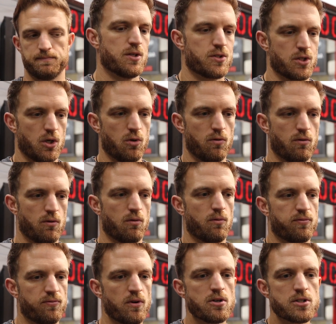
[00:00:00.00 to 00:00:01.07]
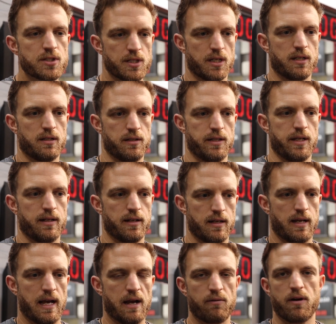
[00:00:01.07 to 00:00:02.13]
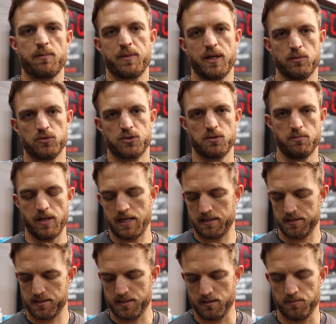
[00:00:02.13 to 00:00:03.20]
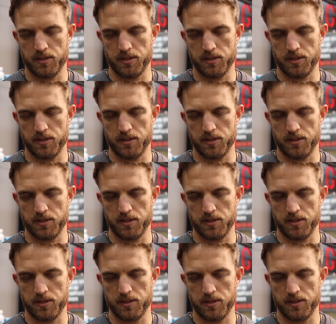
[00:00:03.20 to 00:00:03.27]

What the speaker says: So first thing, how I'm able to balance it,